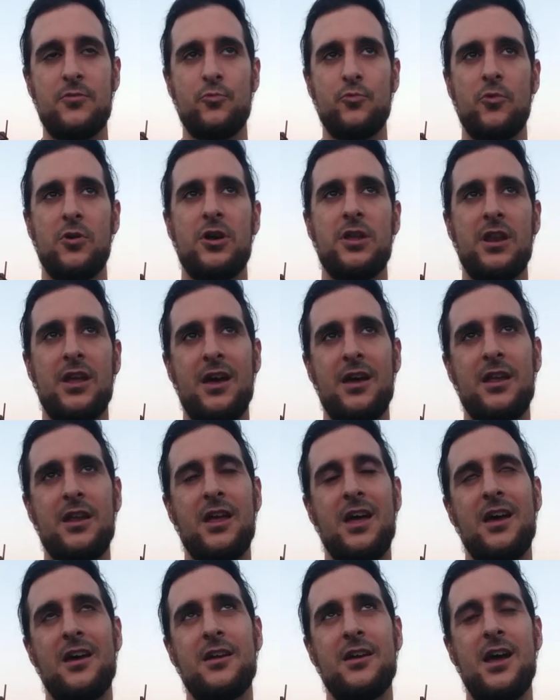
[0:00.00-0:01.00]
What
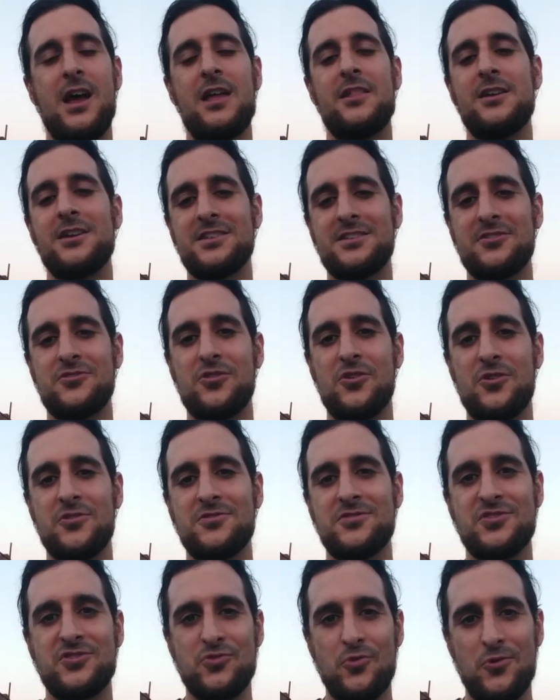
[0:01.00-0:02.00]
I like to call
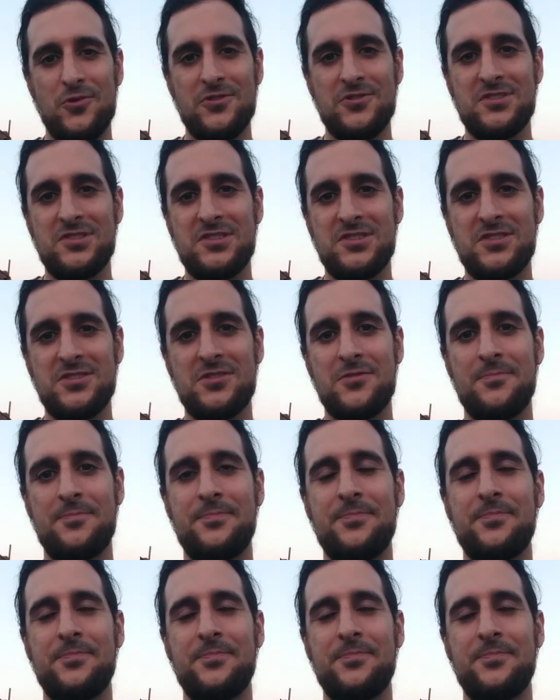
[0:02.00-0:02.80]
source.